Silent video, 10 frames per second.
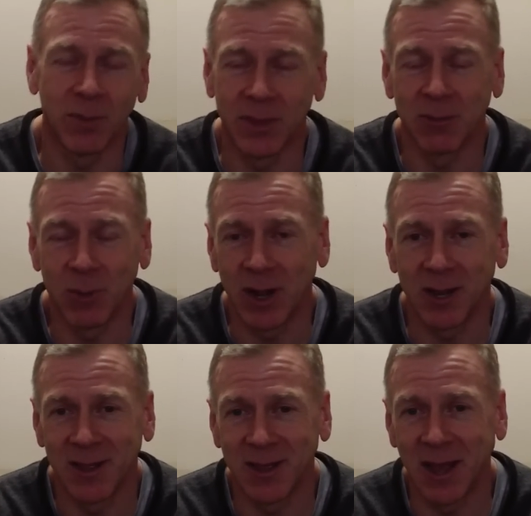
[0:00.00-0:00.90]
And then
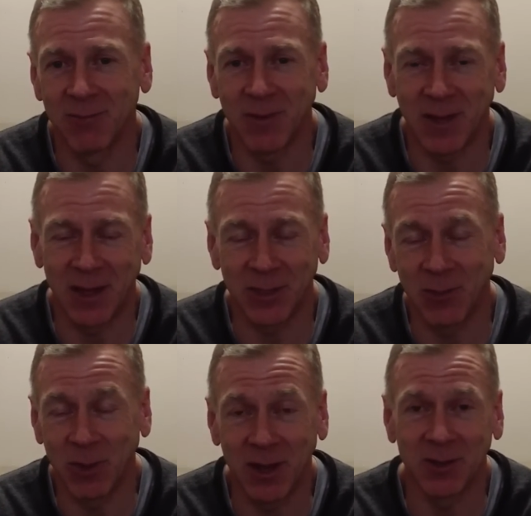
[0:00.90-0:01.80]
when I
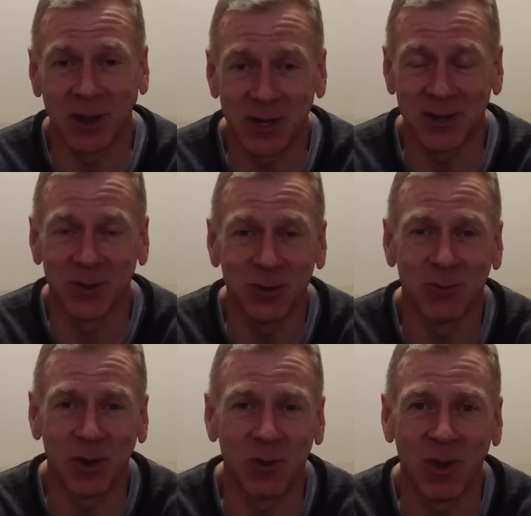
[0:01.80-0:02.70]
thought, well, I didn't do
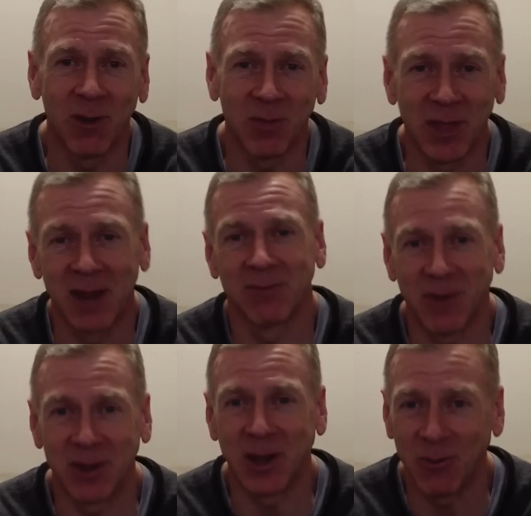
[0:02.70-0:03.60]
very well. Then I
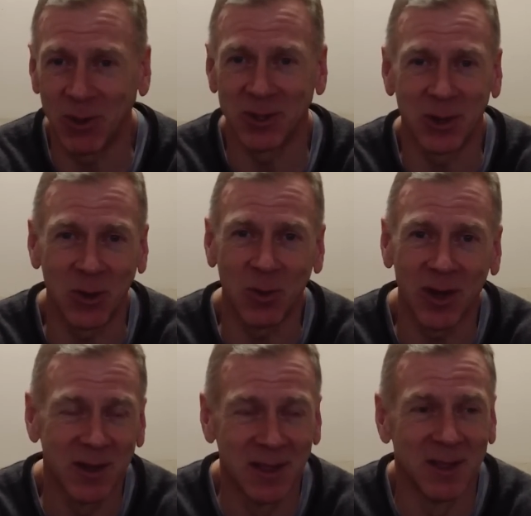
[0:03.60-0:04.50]
found out, well, you know what?